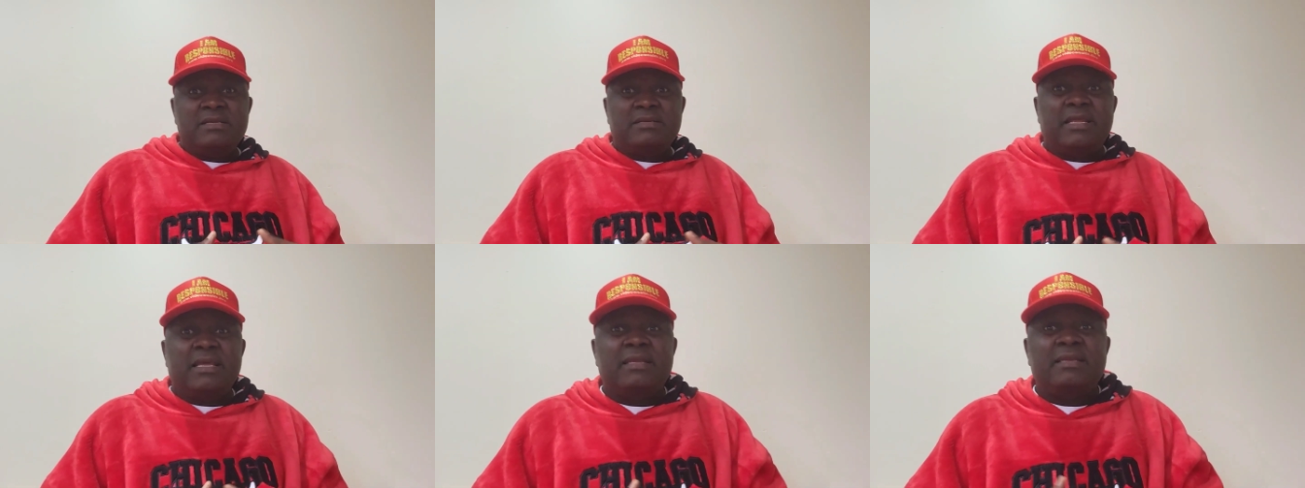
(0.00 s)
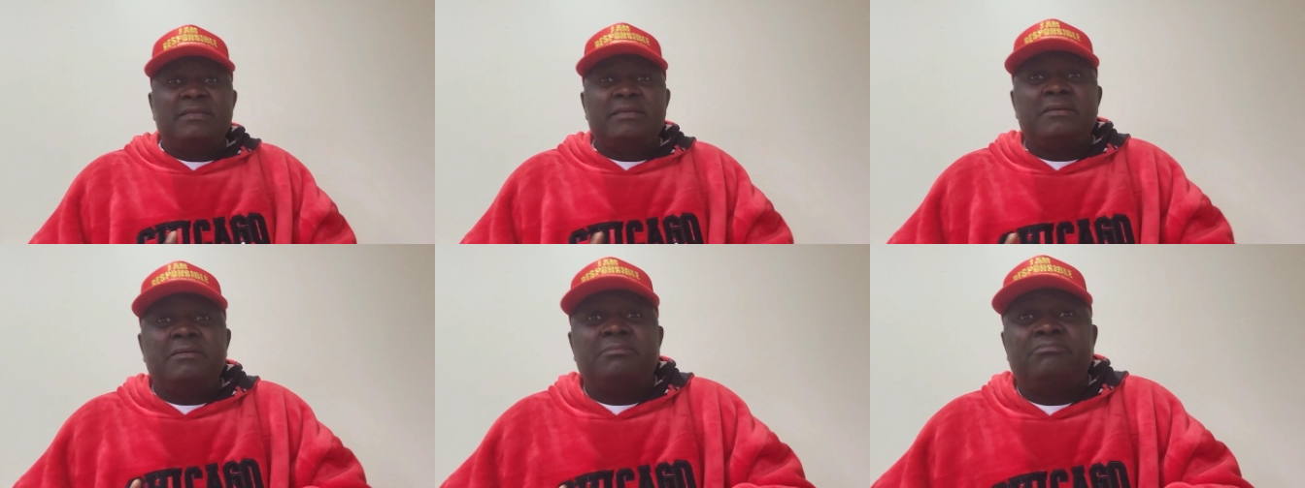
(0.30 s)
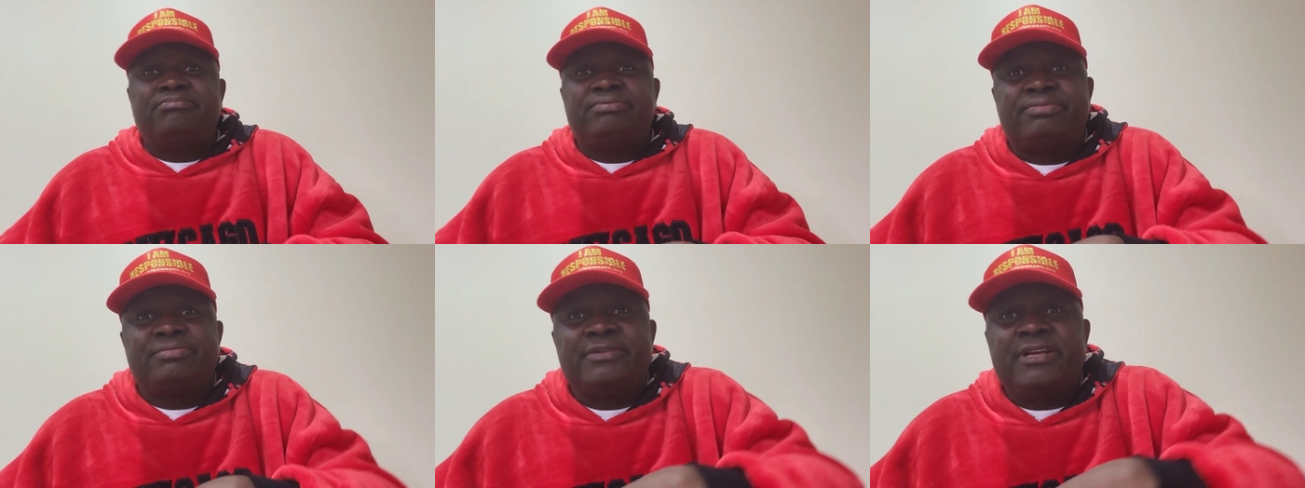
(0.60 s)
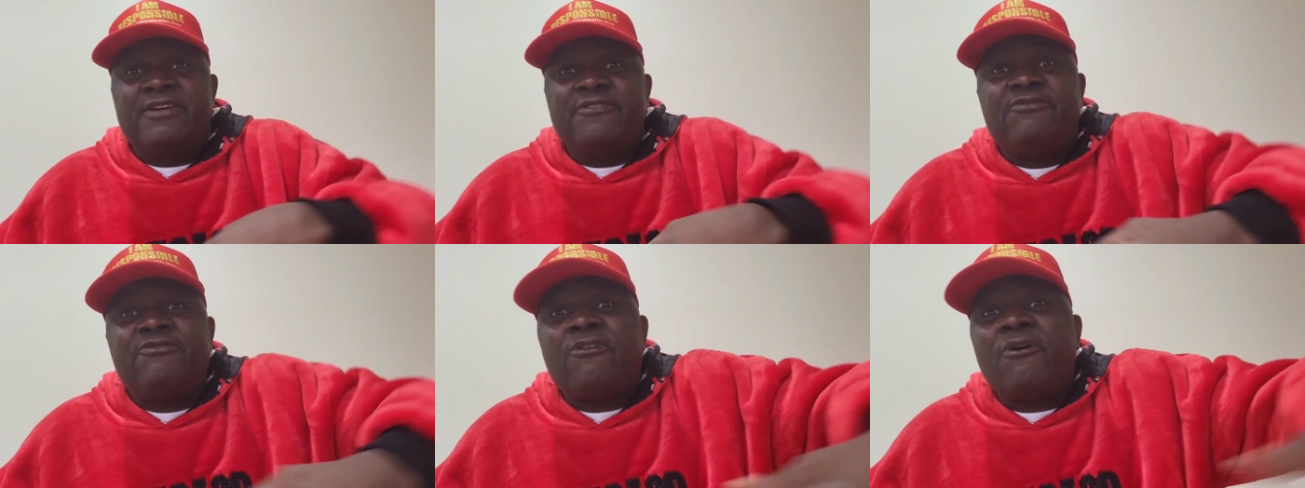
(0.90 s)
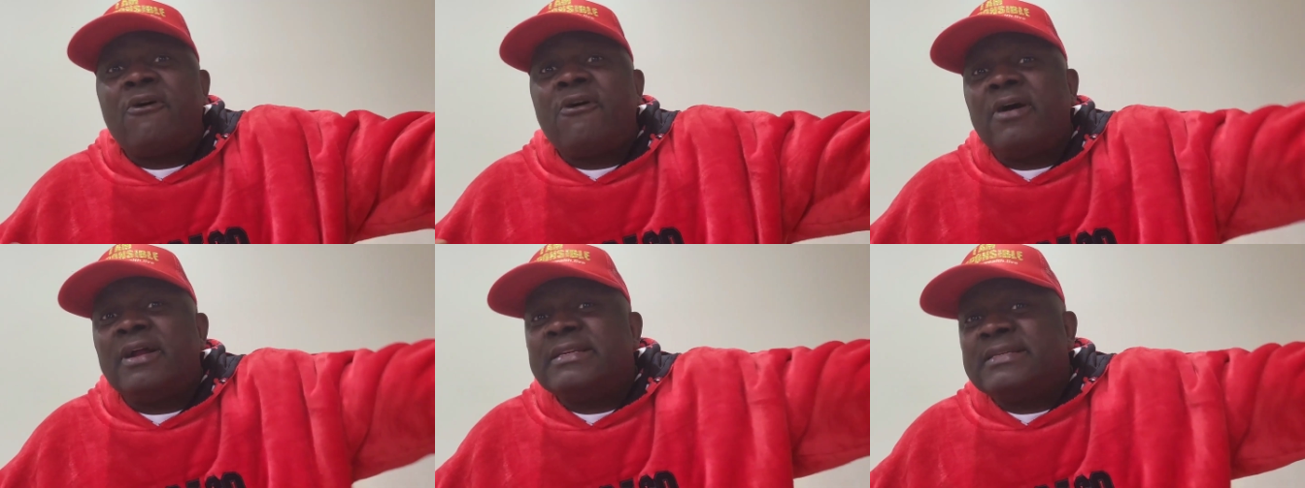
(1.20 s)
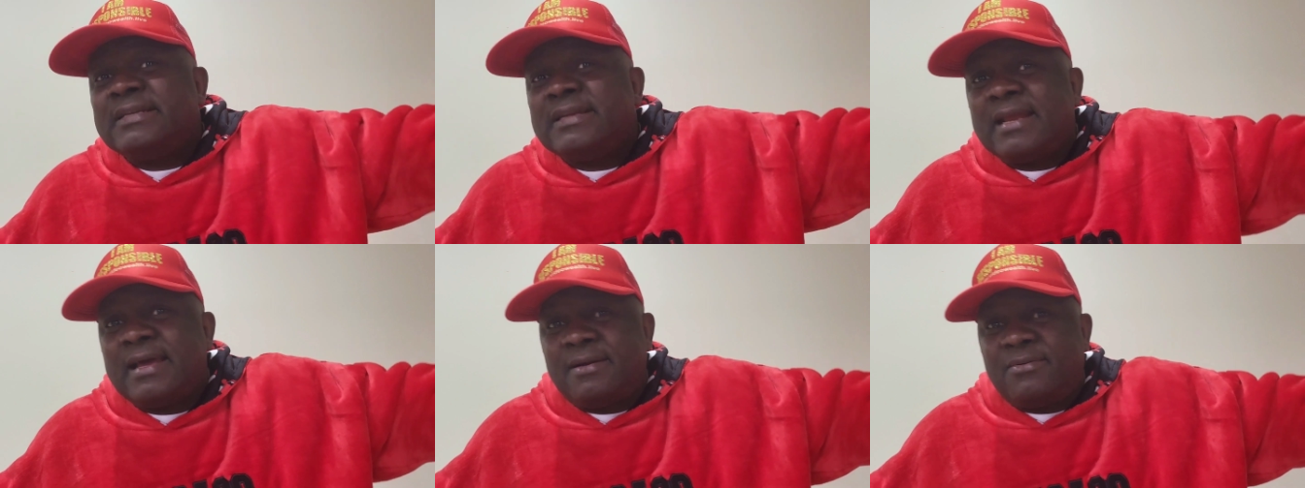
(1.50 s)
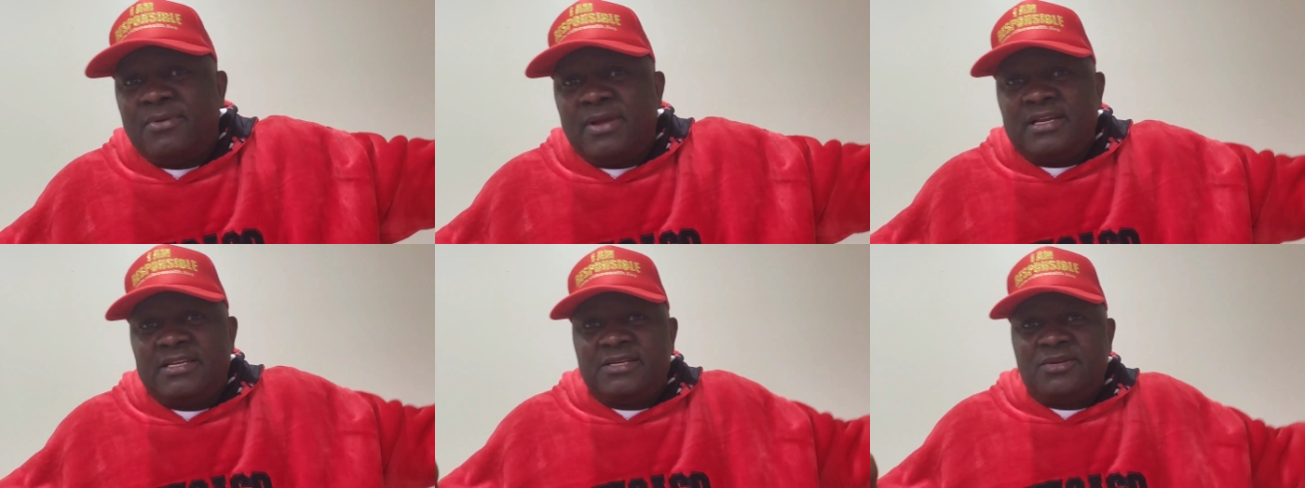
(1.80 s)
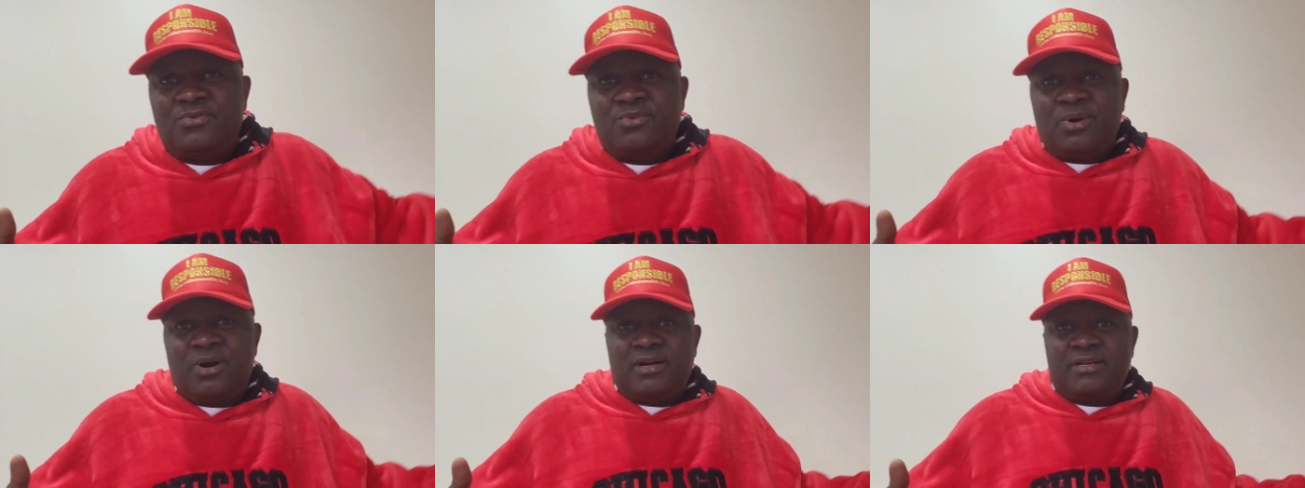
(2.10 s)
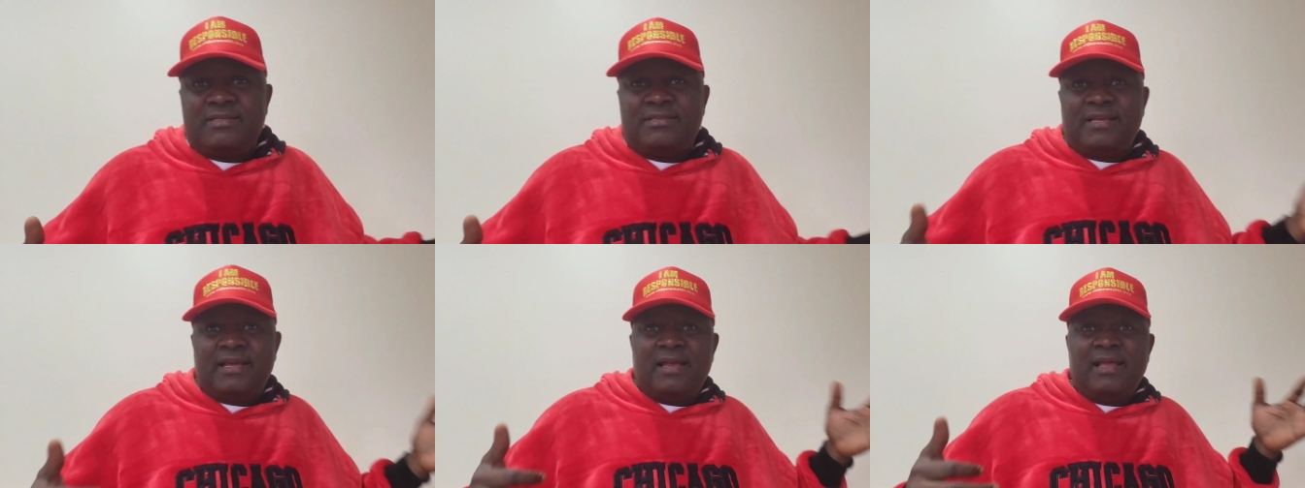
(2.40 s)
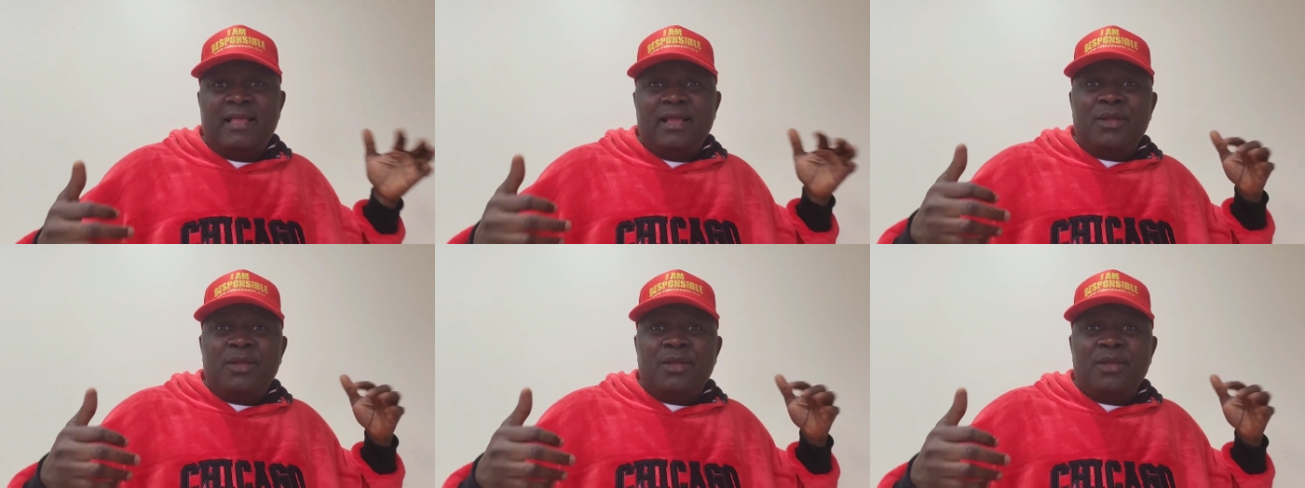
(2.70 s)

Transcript: They, they, they forgotten her where she was.